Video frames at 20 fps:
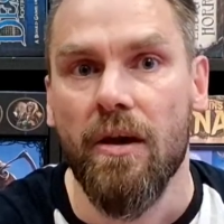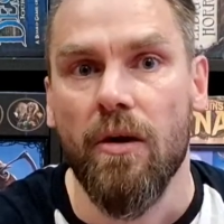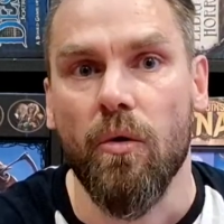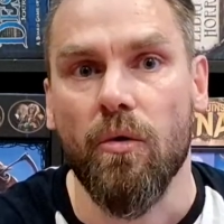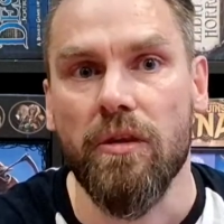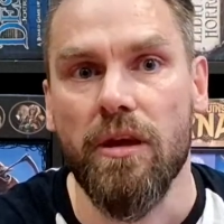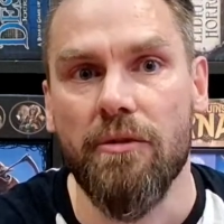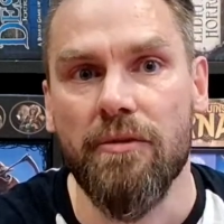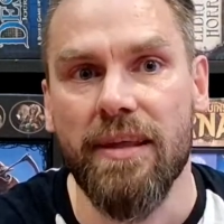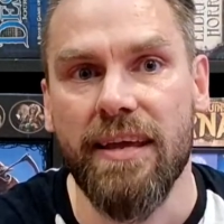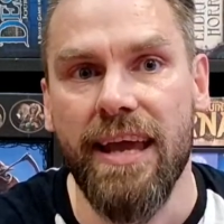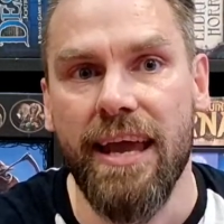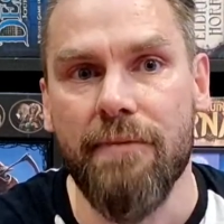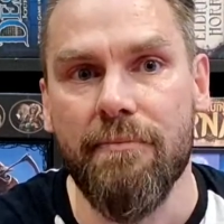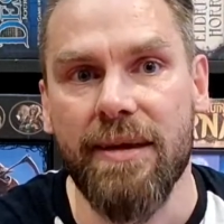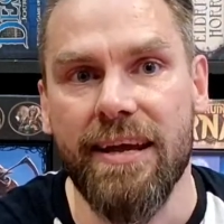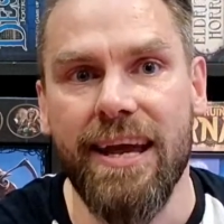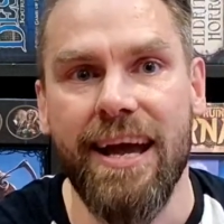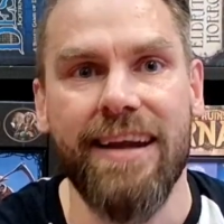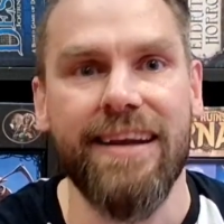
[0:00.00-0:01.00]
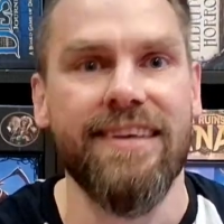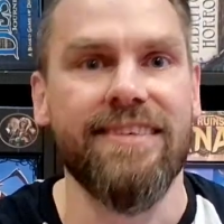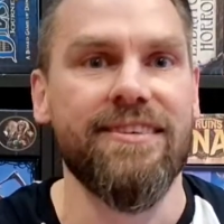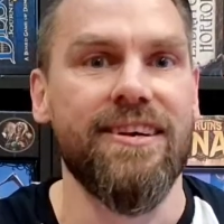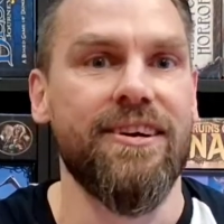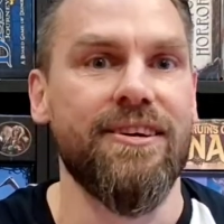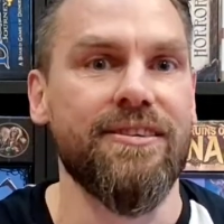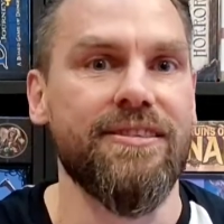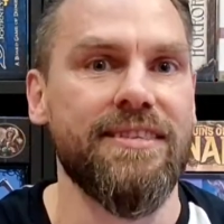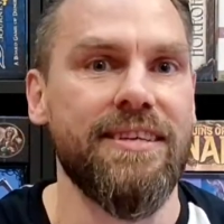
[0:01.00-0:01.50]
Although the game mechanics
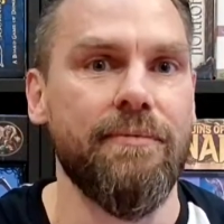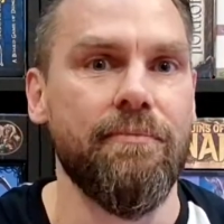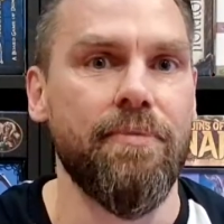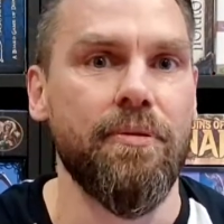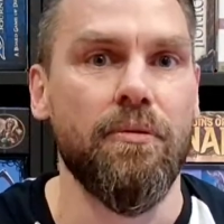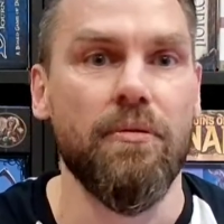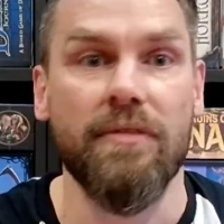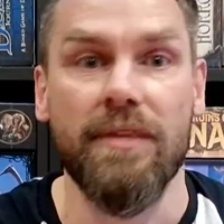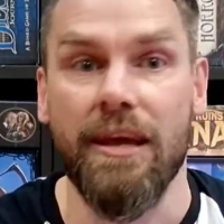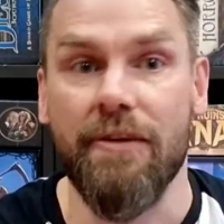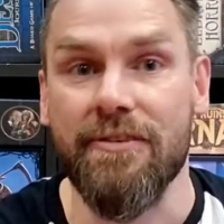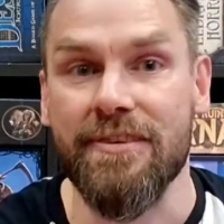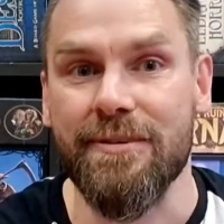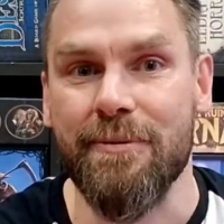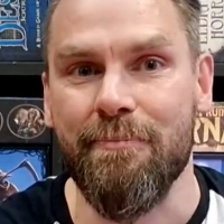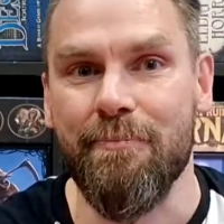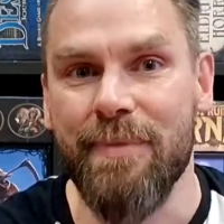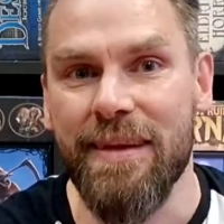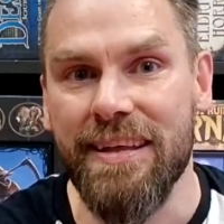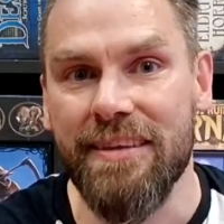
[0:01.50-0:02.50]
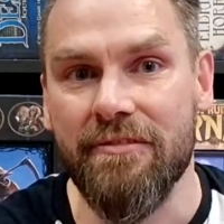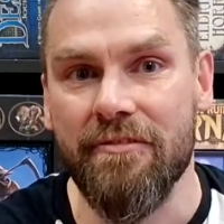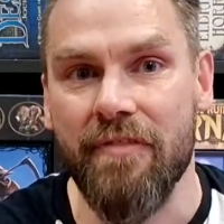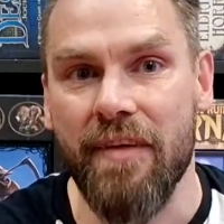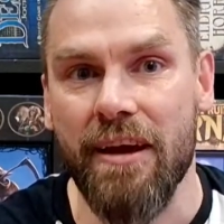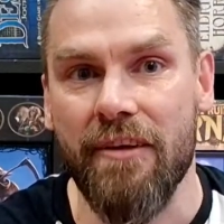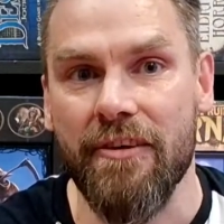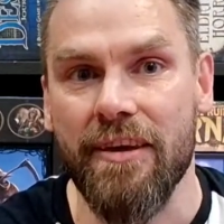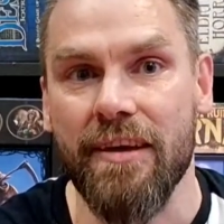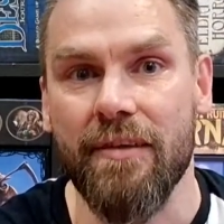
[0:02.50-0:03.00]
are simple, there is a blitz
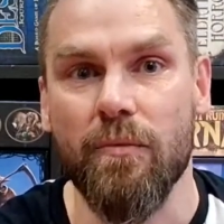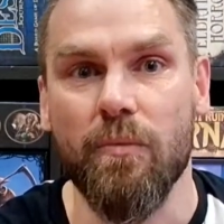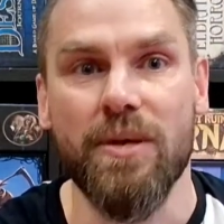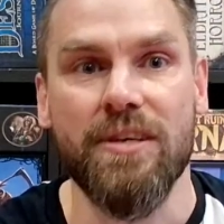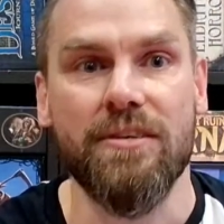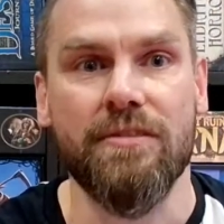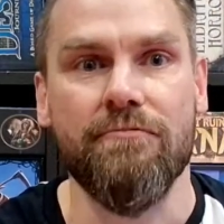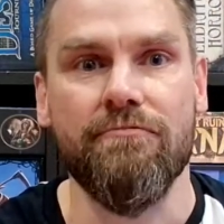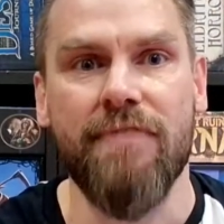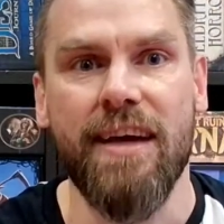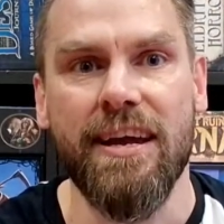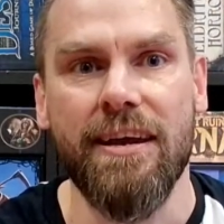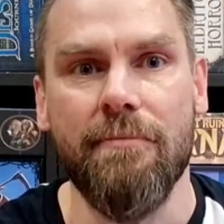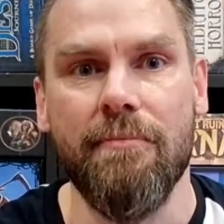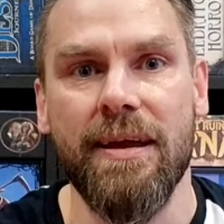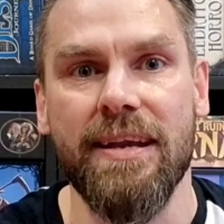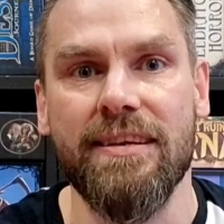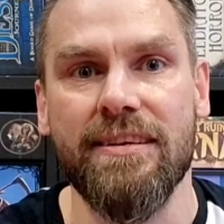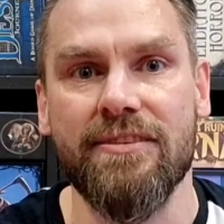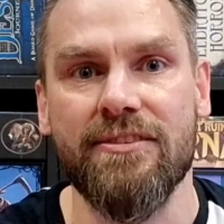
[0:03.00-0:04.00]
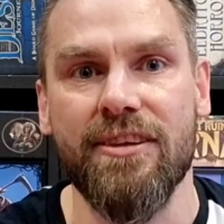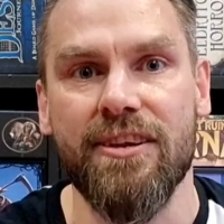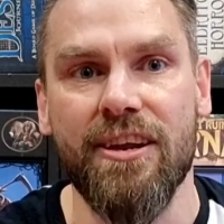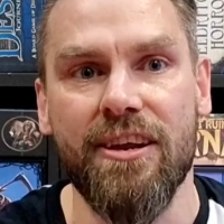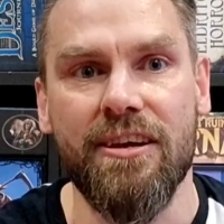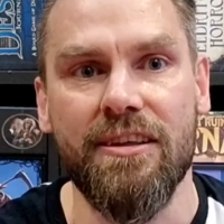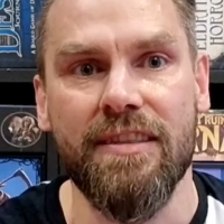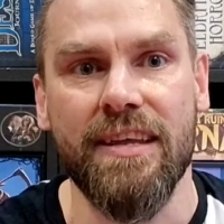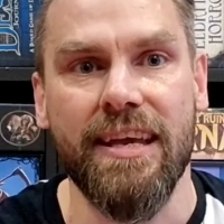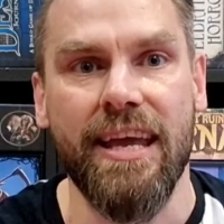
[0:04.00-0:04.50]
variant which is recommended to
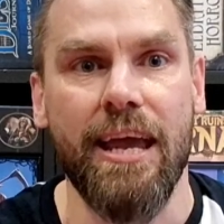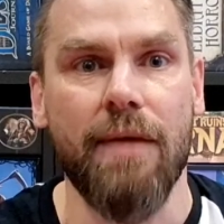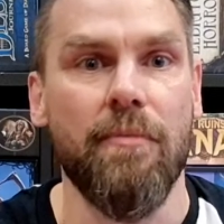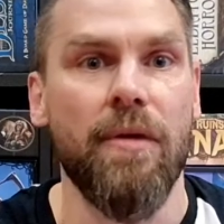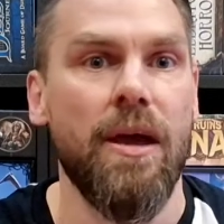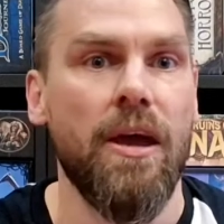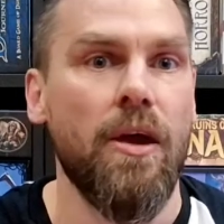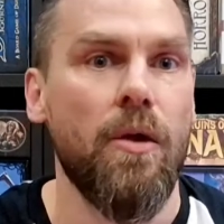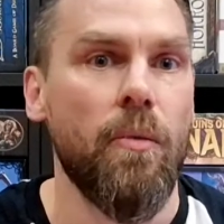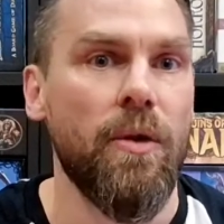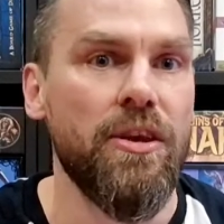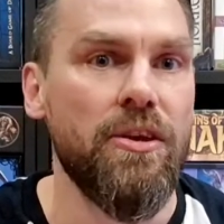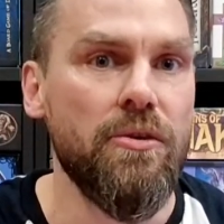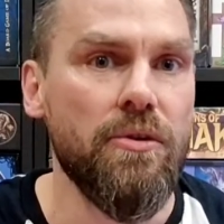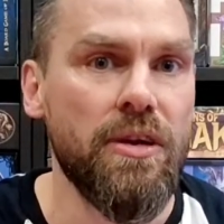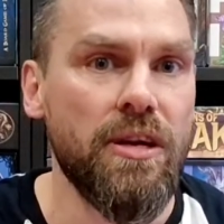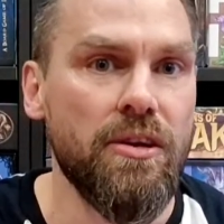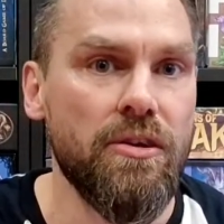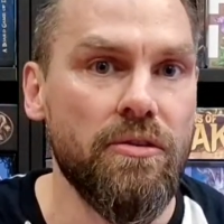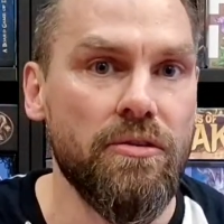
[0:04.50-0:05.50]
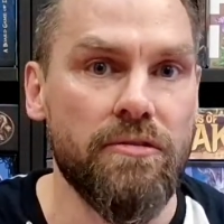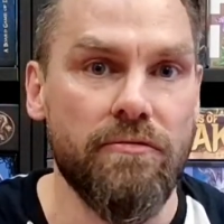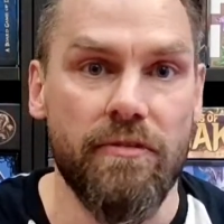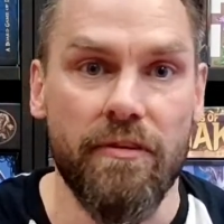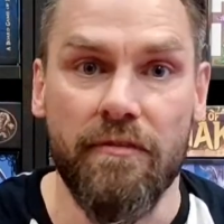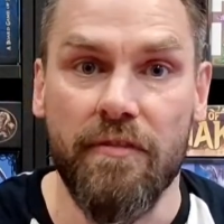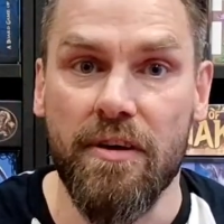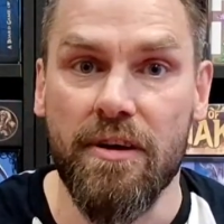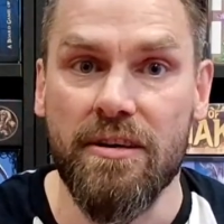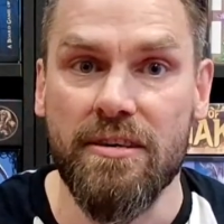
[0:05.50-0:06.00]
learn the game, where you can use a
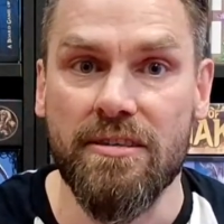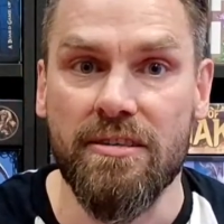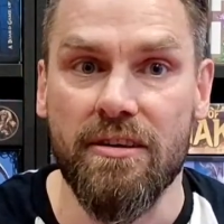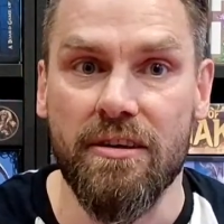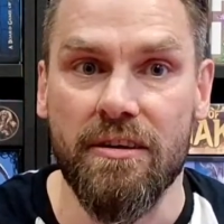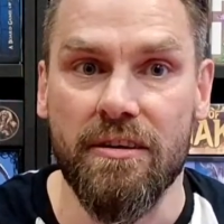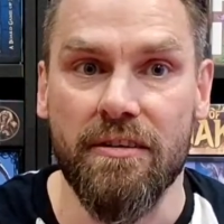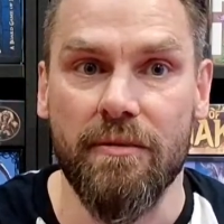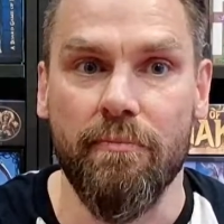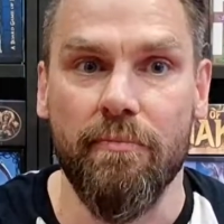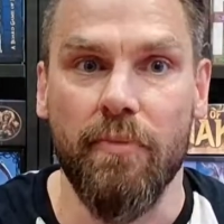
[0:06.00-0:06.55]
reverse side of the